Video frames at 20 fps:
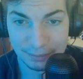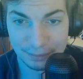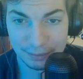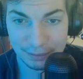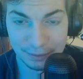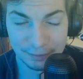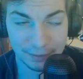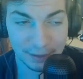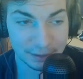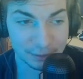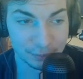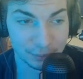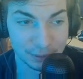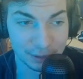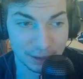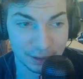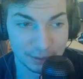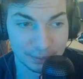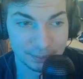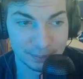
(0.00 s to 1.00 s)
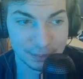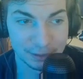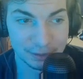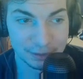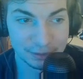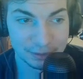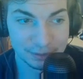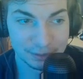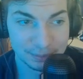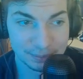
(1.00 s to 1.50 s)
The fact that we got him
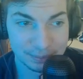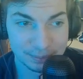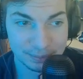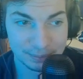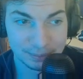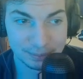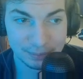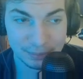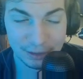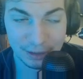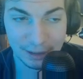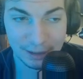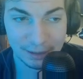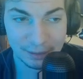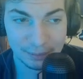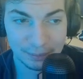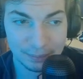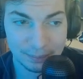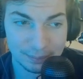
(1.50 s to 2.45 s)
this late,